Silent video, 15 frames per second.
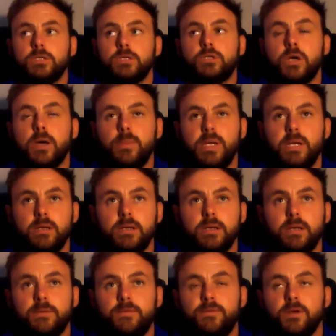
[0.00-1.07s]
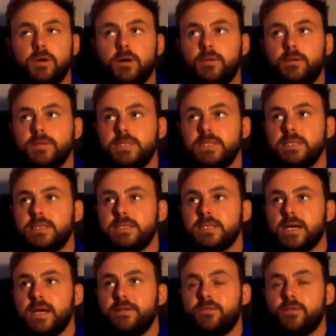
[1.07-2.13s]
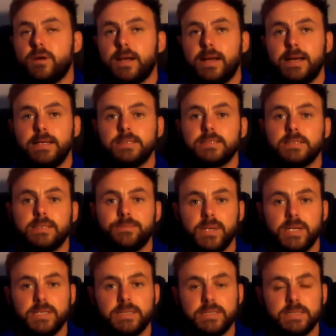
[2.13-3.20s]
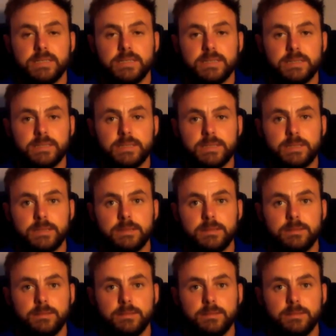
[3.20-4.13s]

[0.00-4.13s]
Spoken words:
So I mean, if you're obviously designing for clients, the best is